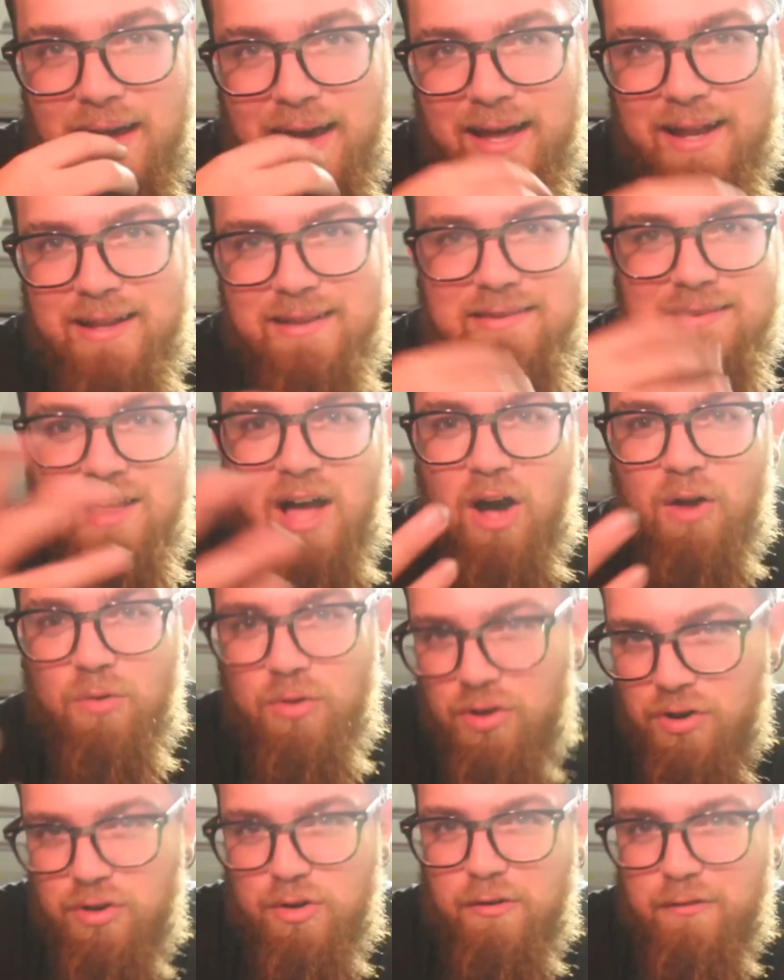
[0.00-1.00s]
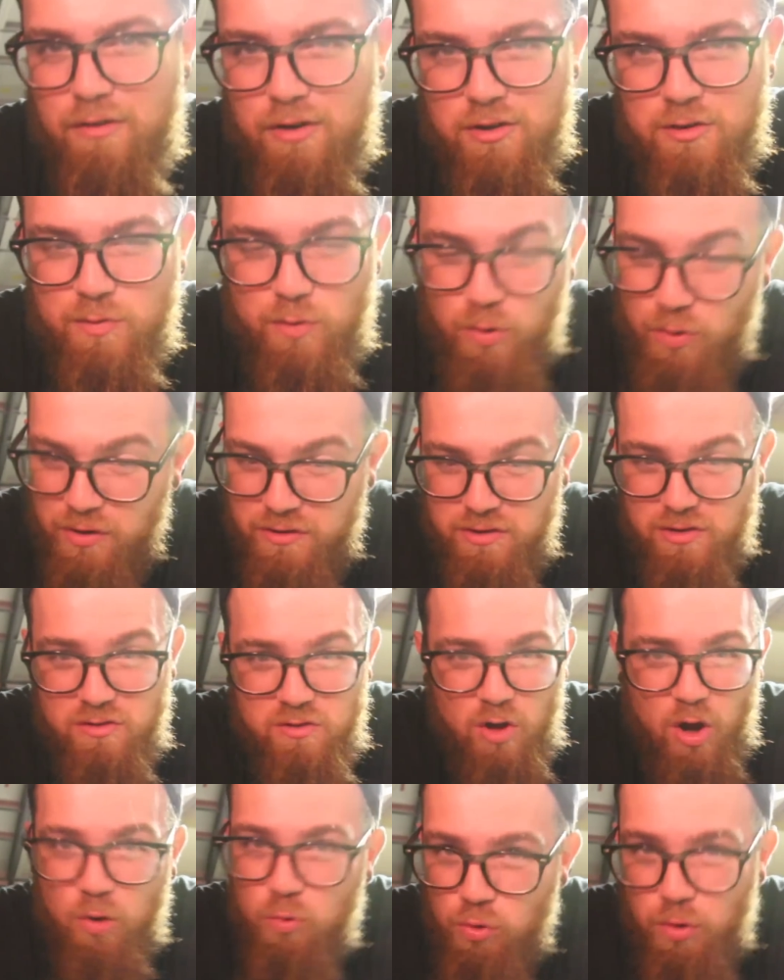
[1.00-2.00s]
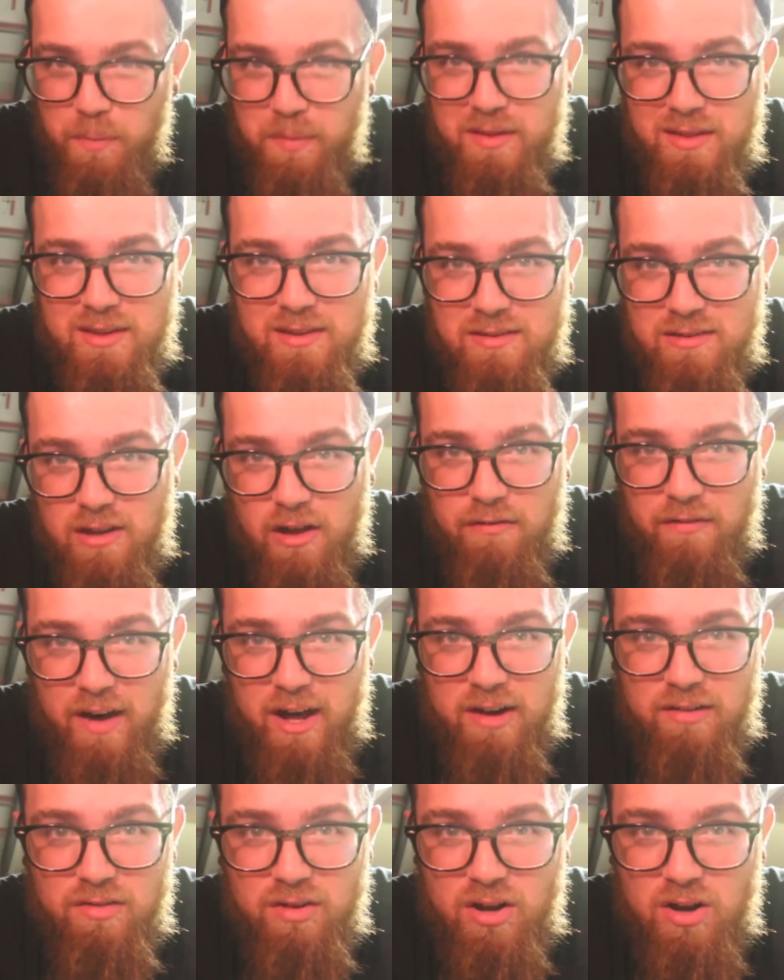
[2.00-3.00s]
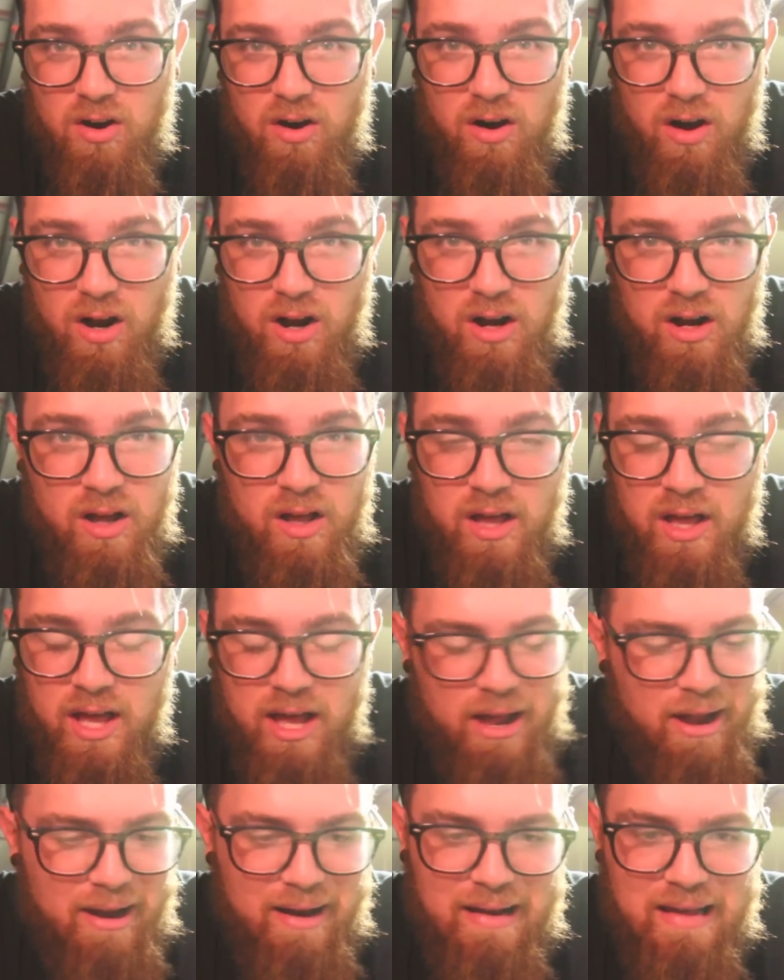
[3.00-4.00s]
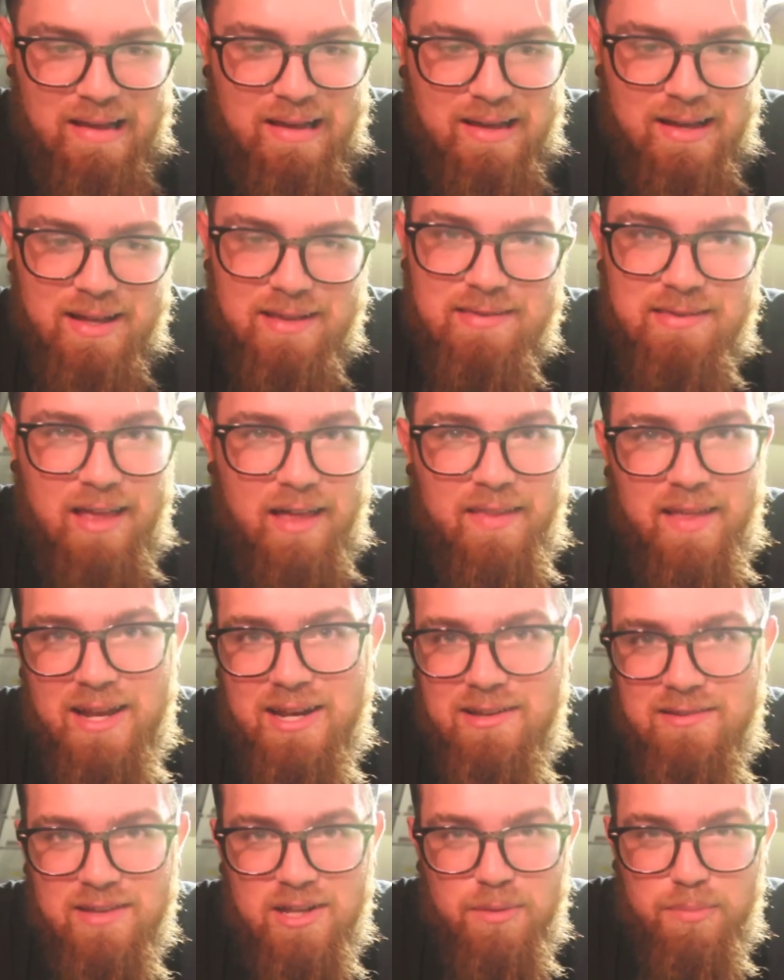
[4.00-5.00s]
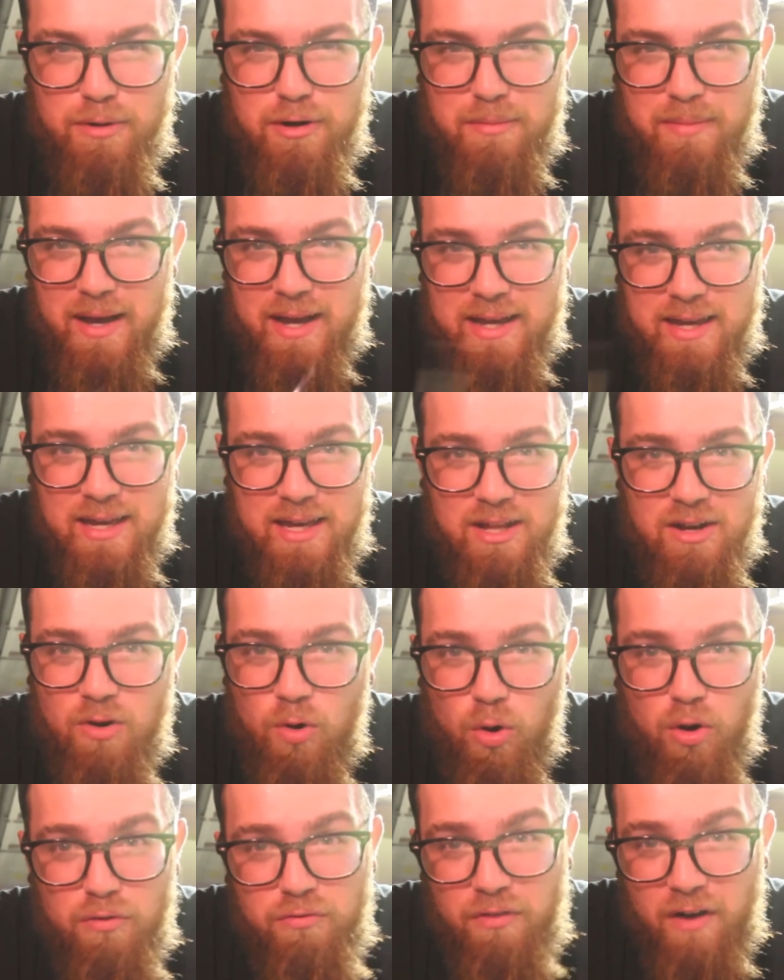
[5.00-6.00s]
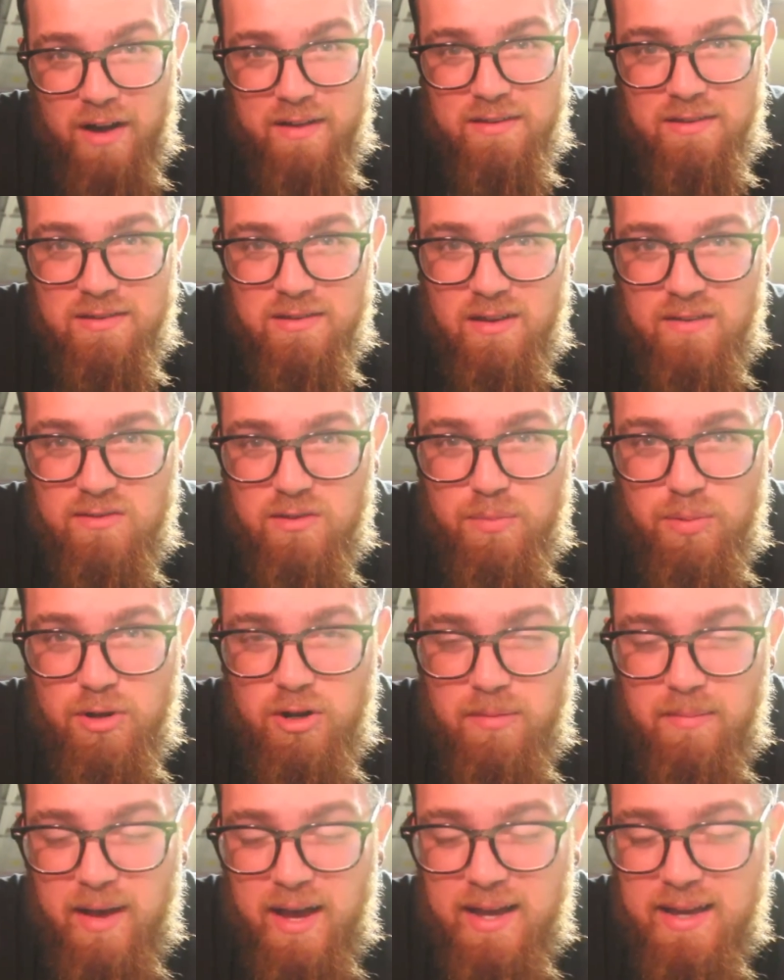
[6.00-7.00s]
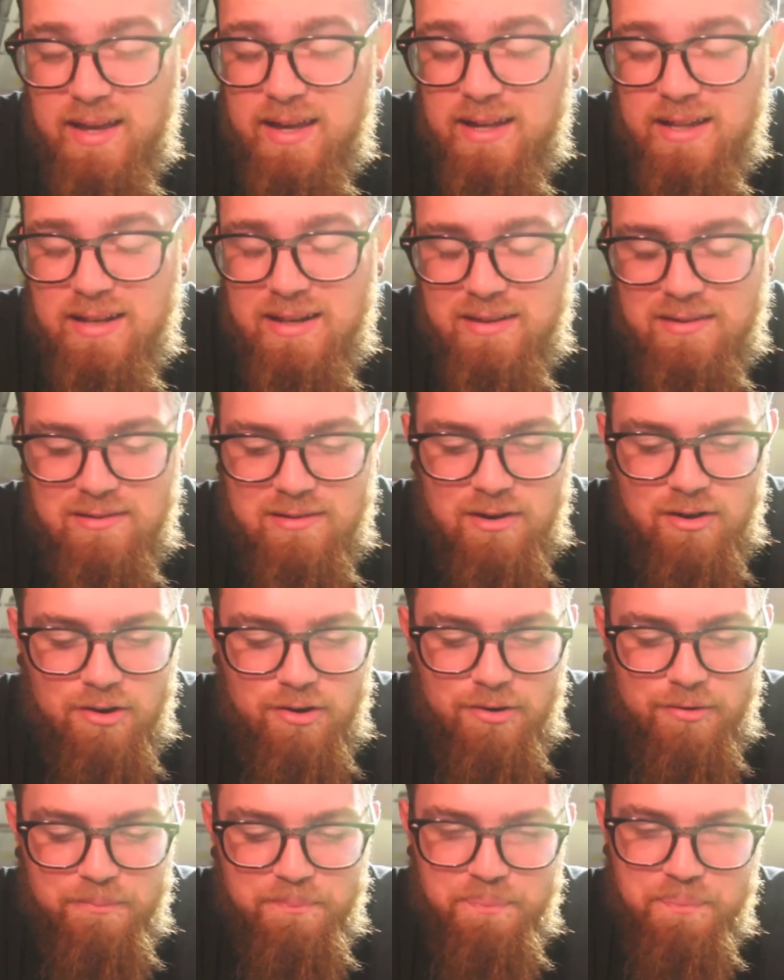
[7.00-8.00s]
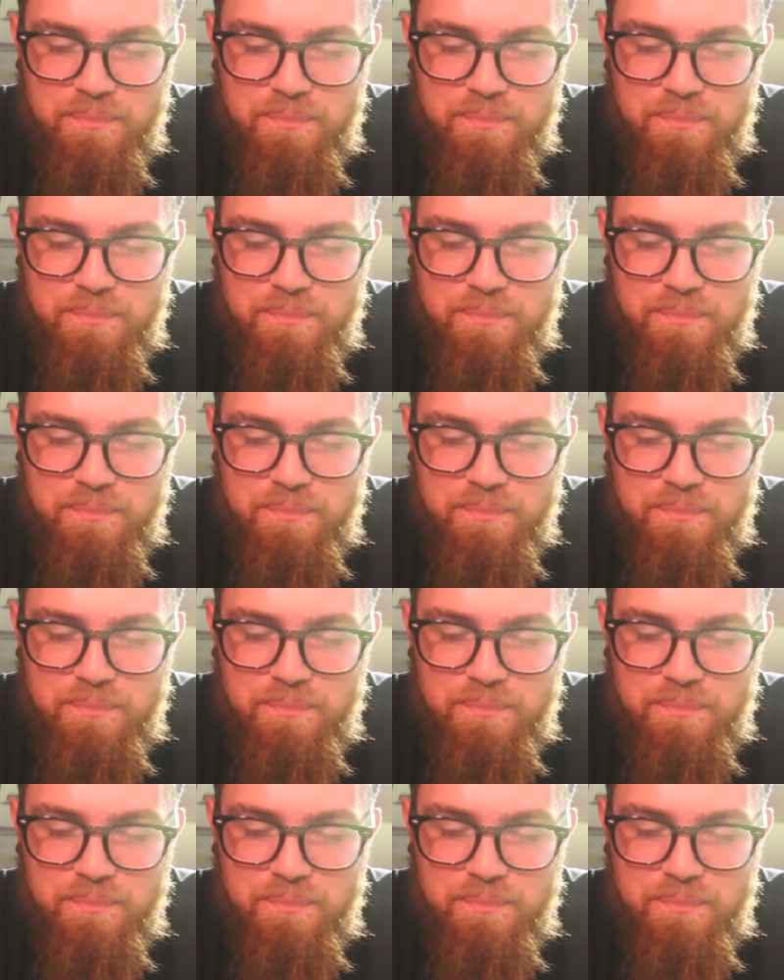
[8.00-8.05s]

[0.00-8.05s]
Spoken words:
And it's not really reversible. Once you start ripping this stuff out of your car, it's not that easy to put it back in or find the stuff to put it back in. So